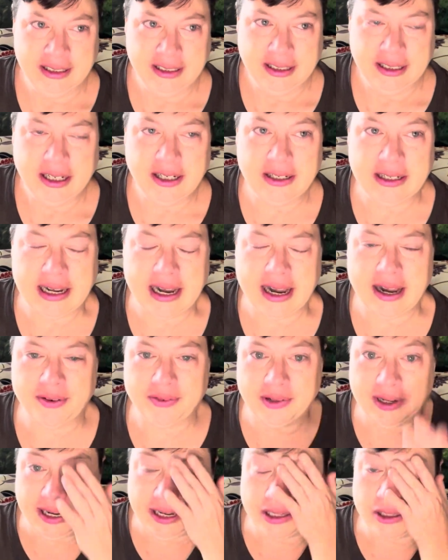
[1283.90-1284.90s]
I'll have,
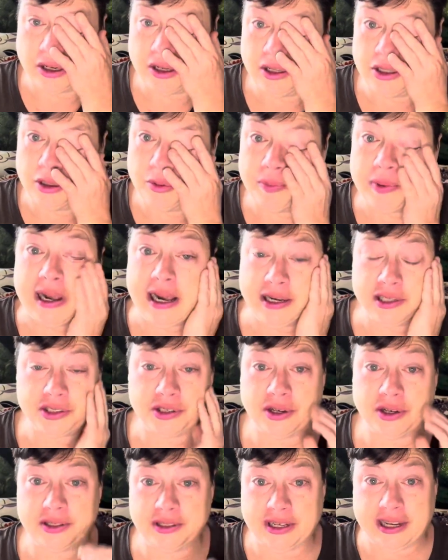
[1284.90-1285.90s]
like, all the bags
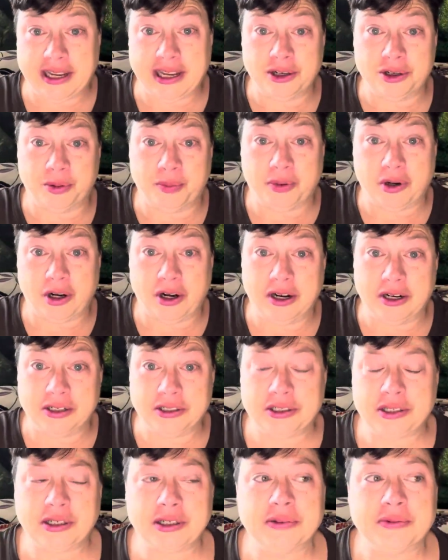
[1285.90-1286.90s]
on the
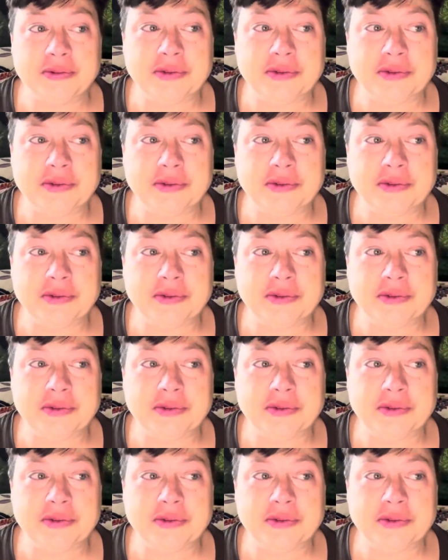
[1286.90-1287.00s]
handlebars.